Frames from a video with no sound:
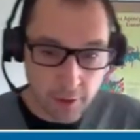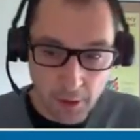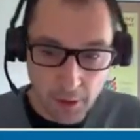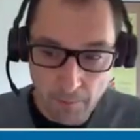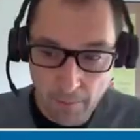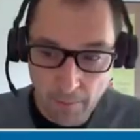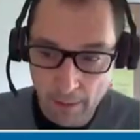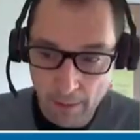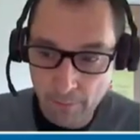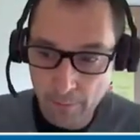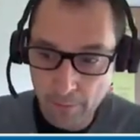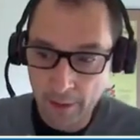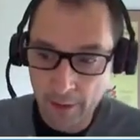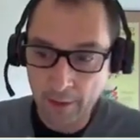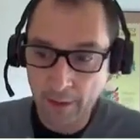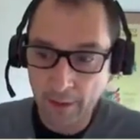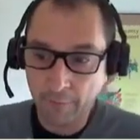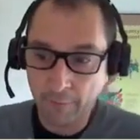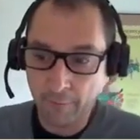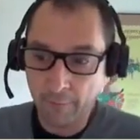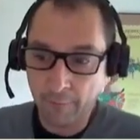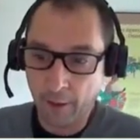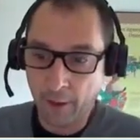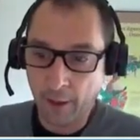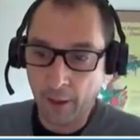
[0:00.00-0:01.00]
You remember
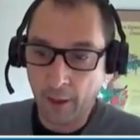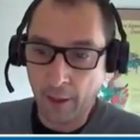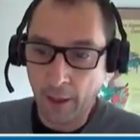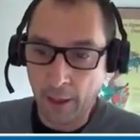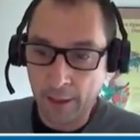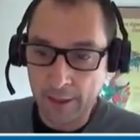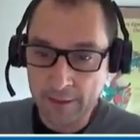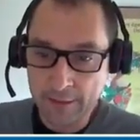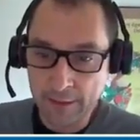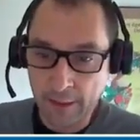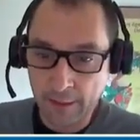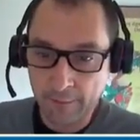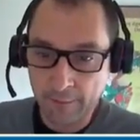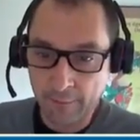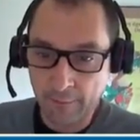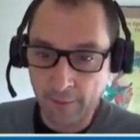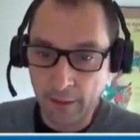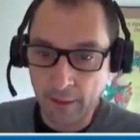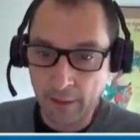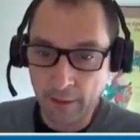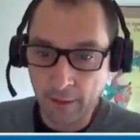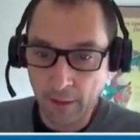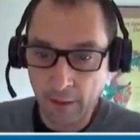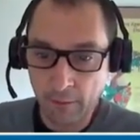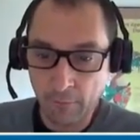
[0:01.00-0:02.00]
that uh, I said
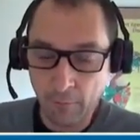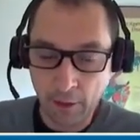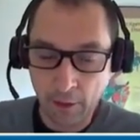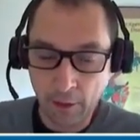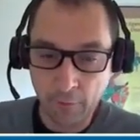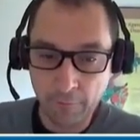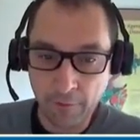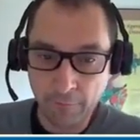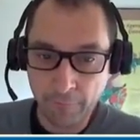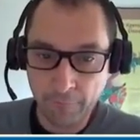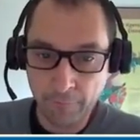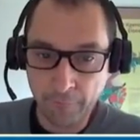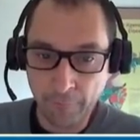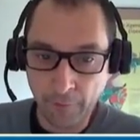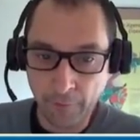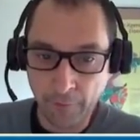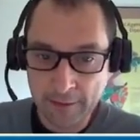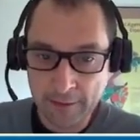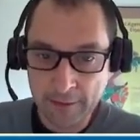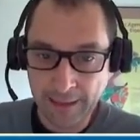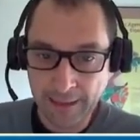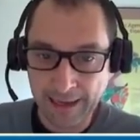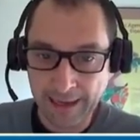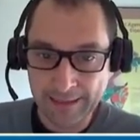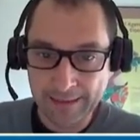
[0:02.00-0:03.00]
in the one of the
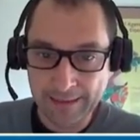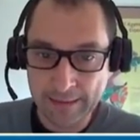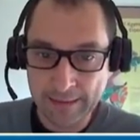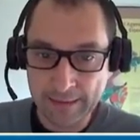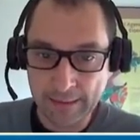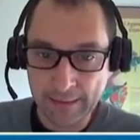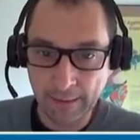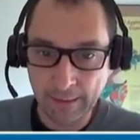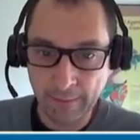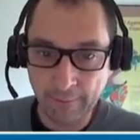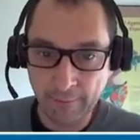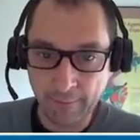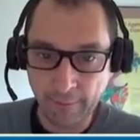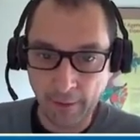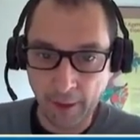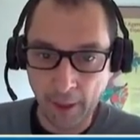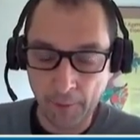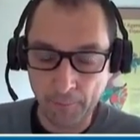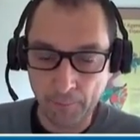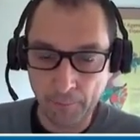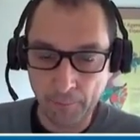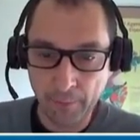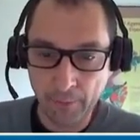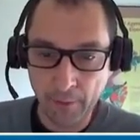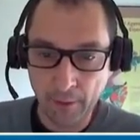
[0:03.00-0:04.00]
first slides that
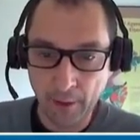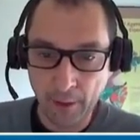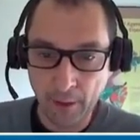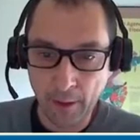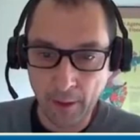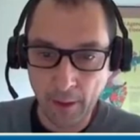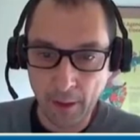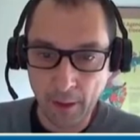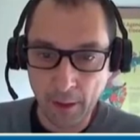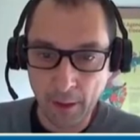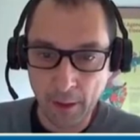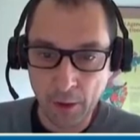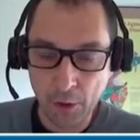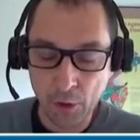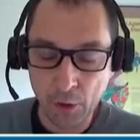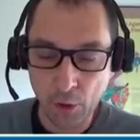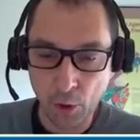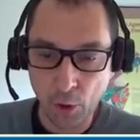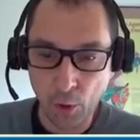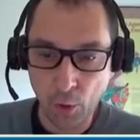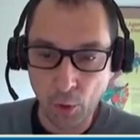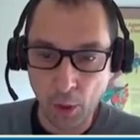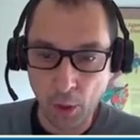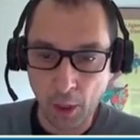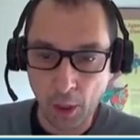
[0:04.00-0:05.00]
um, you
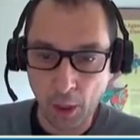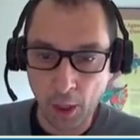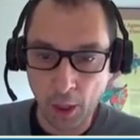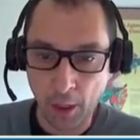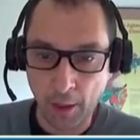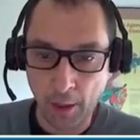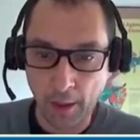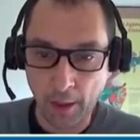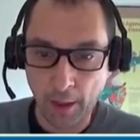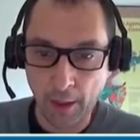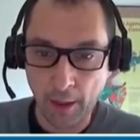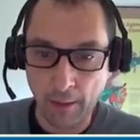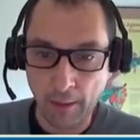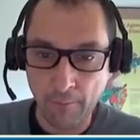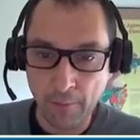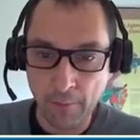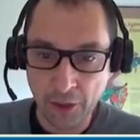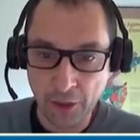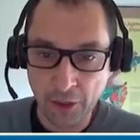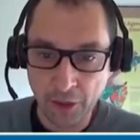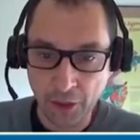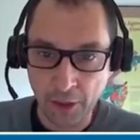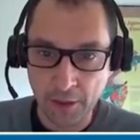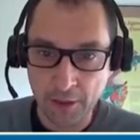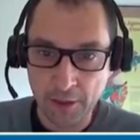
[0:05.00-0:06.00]
know uh,
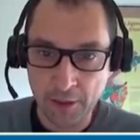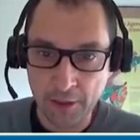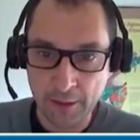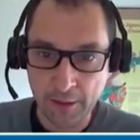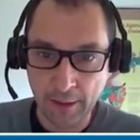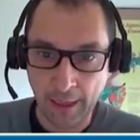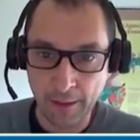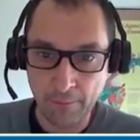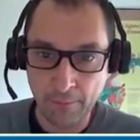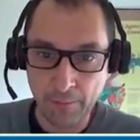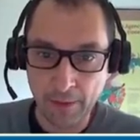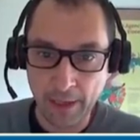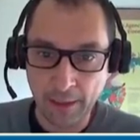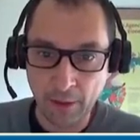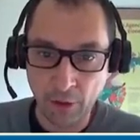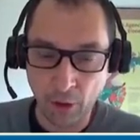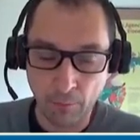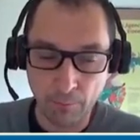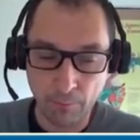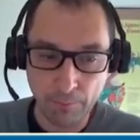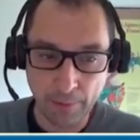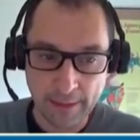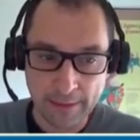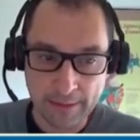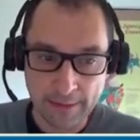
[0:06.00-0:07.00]
emissions can be
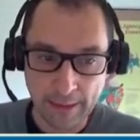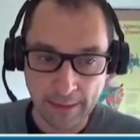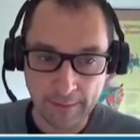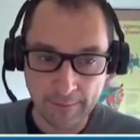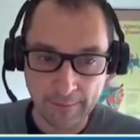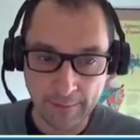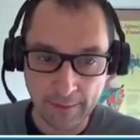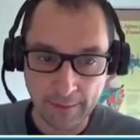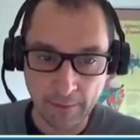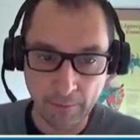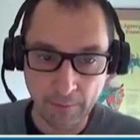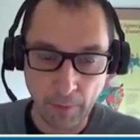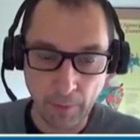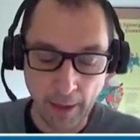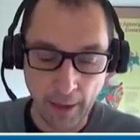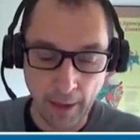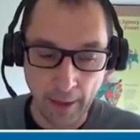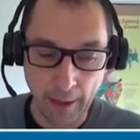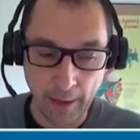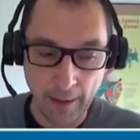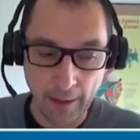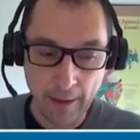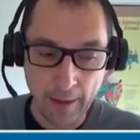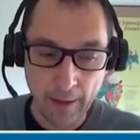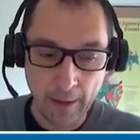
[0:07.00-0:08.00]
compensated
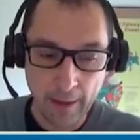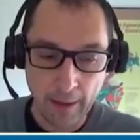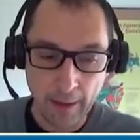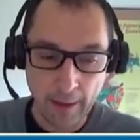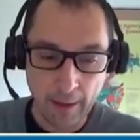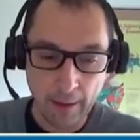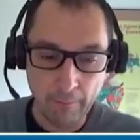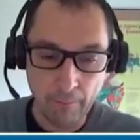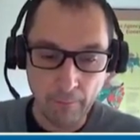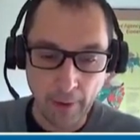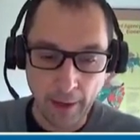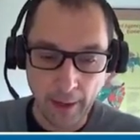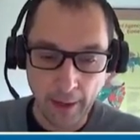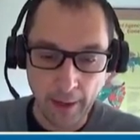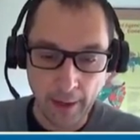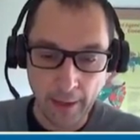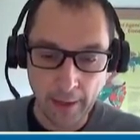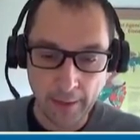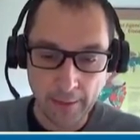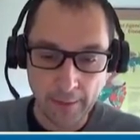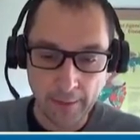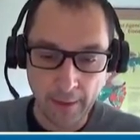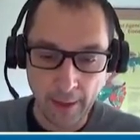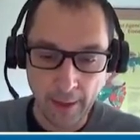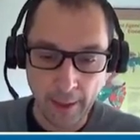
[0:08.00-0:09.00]
by
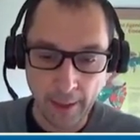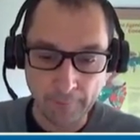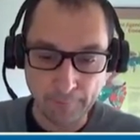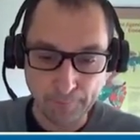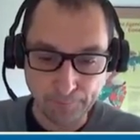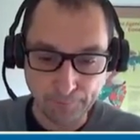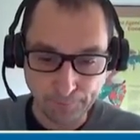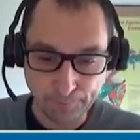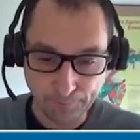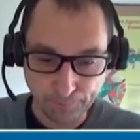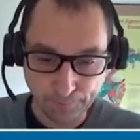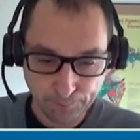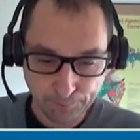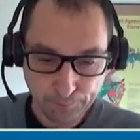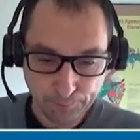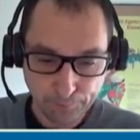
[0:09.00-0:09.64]
by the um,